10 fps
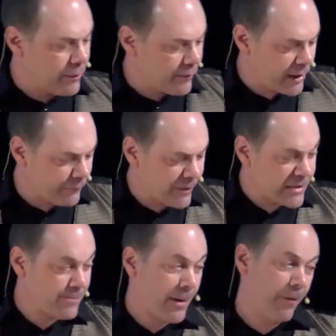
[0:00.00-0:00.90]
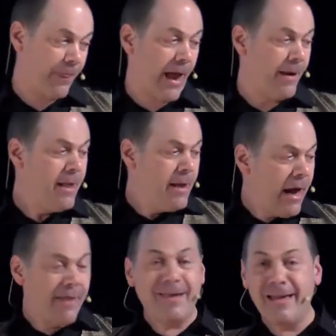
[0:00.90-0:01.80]
have had a fuss about that.
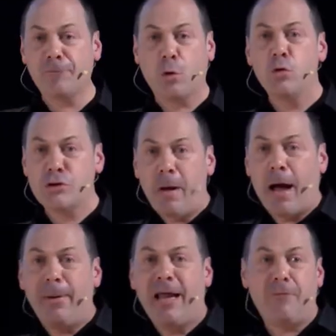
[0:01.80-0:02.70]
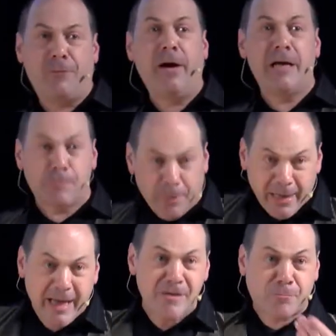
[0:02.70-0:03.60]
And then, of course, Muhammad Al Fayed
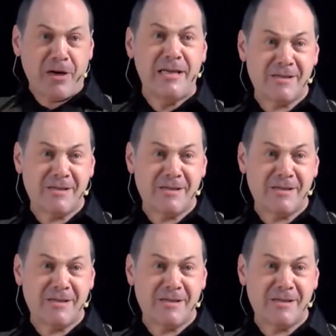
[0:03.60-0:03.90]
believes Prince